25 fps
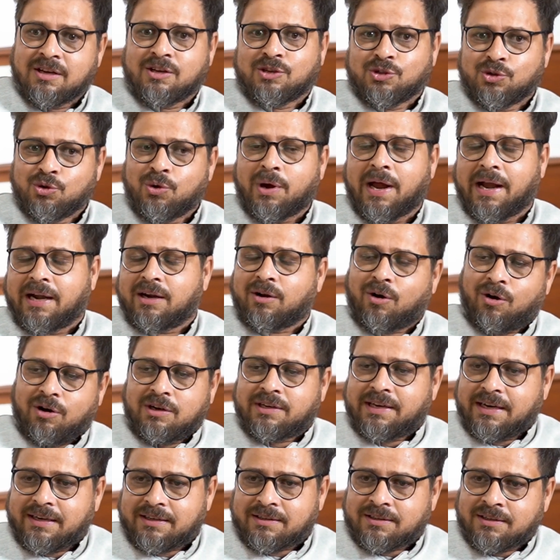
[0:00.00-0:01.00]
You had all
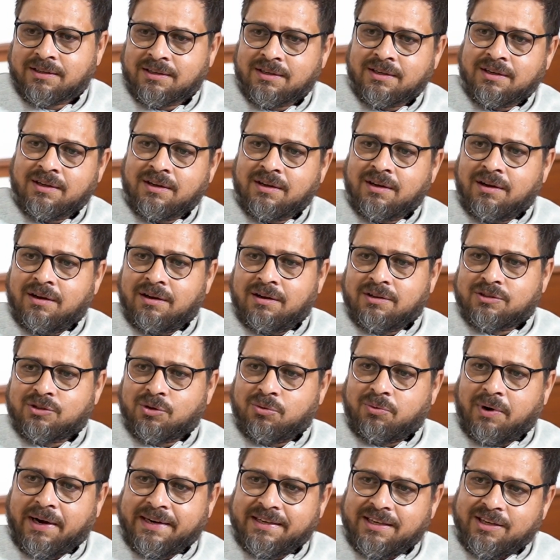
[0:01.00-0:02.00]
that. So
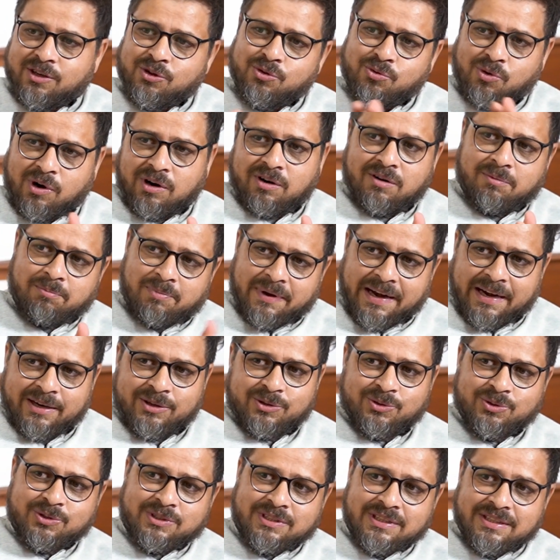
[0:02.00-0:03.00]
why did you plan
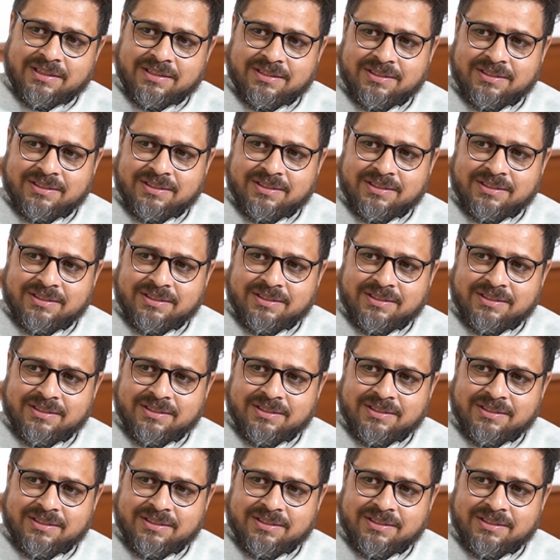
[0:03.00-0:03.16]
to change?